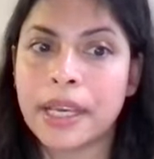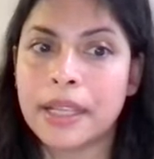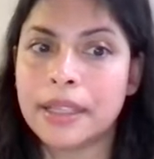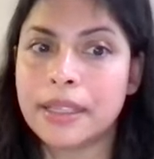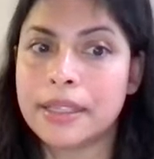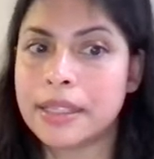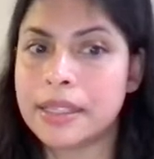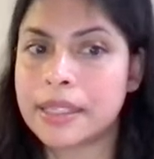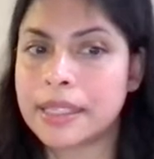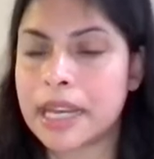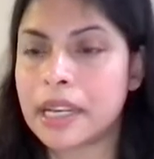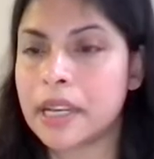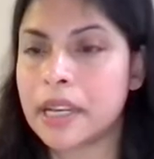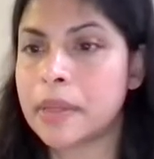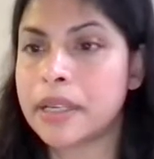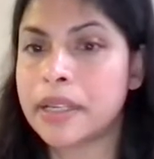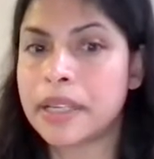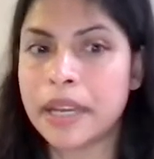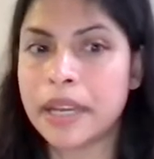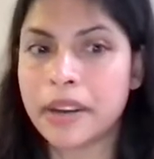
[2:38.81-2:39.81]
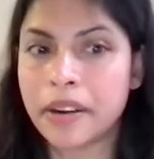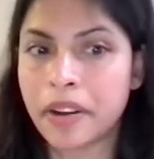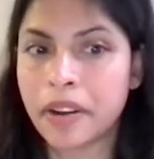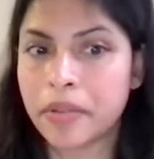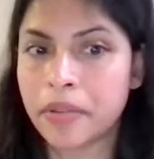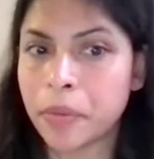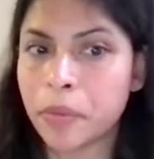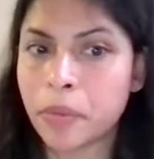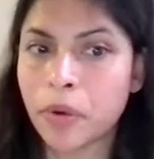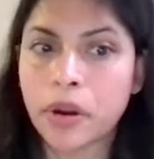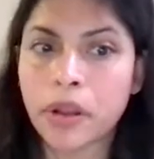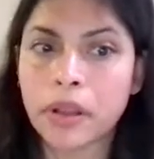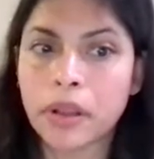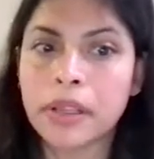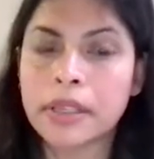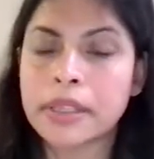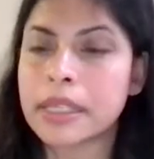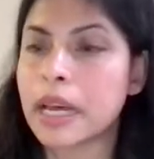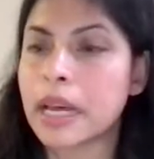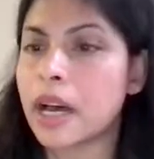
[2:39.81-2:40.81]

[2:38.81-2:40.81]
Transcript: This is kind of the data-driven models.